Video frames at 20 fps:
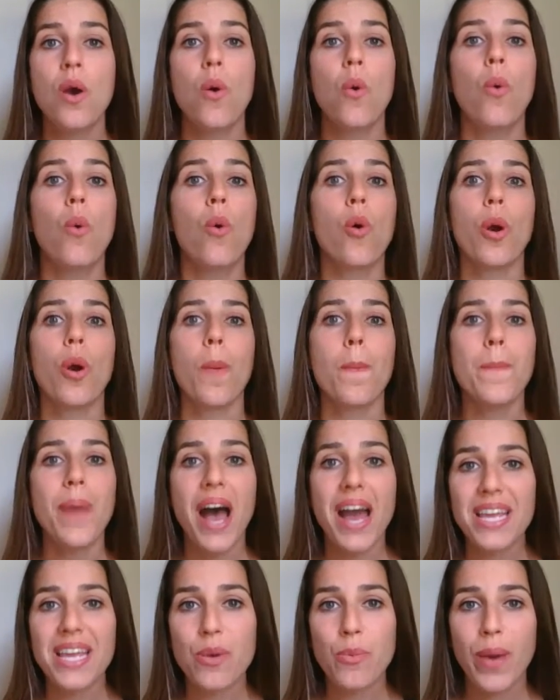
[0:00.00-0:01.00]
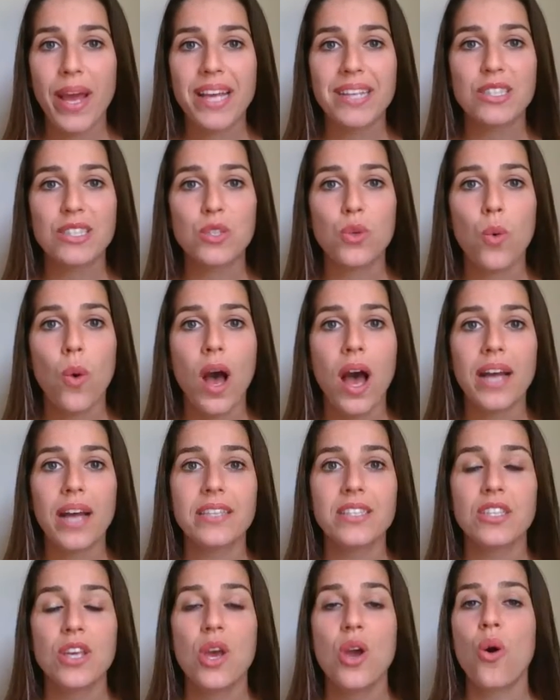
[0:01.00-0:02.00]
or body weight
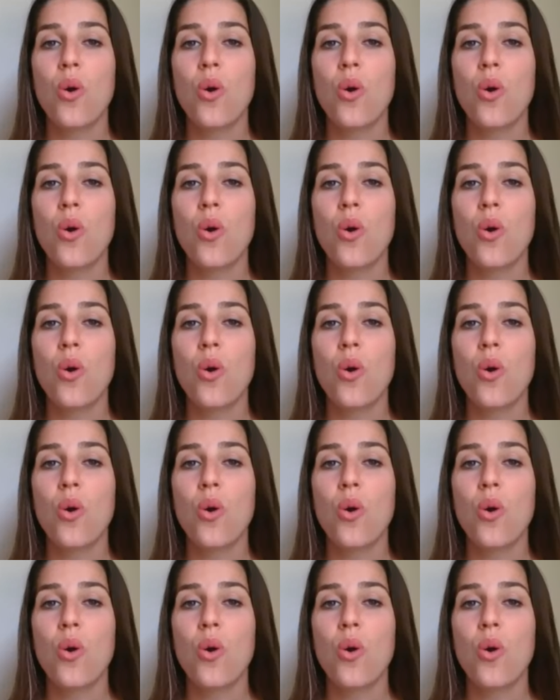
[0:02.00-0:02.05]
squats